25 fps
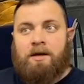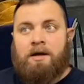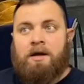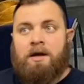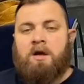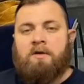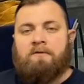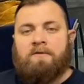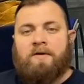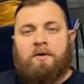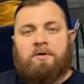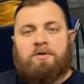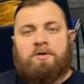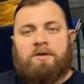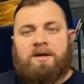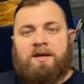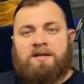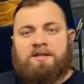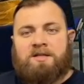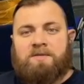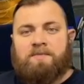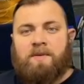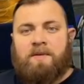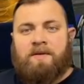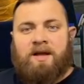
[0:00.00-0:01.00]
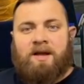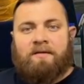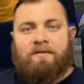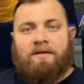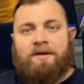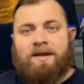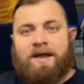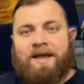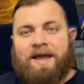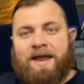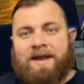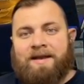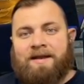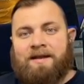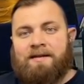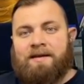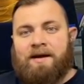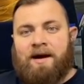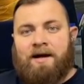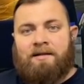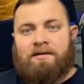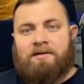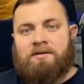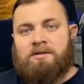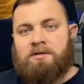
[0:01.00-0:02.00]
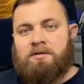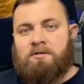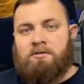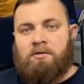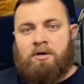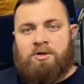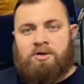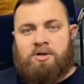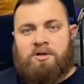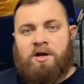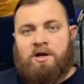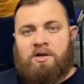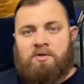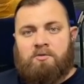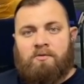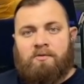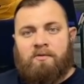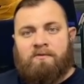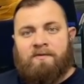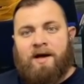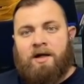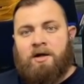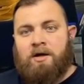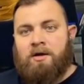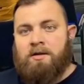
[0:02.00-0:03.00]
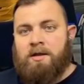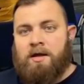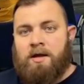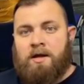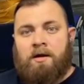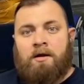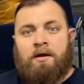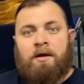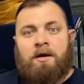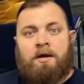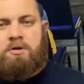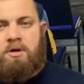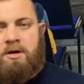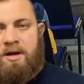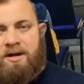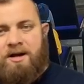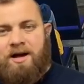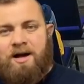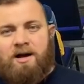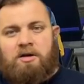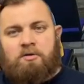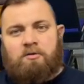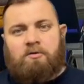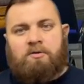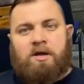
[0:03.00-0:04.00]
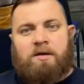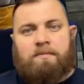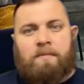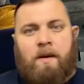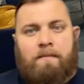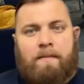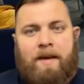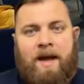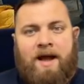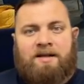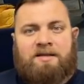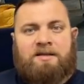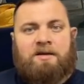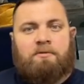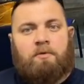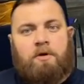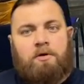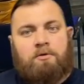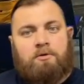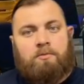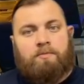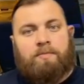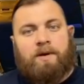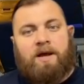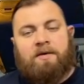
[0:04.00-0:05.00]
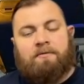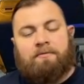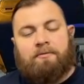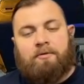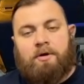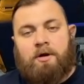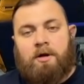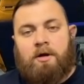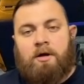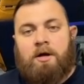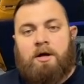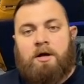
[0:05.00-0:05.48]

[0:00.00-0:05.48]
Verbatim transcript: If I were to guess, it's probably like around $80 to $100 worth of value in there. $30 was like my max I wanted to pay for it.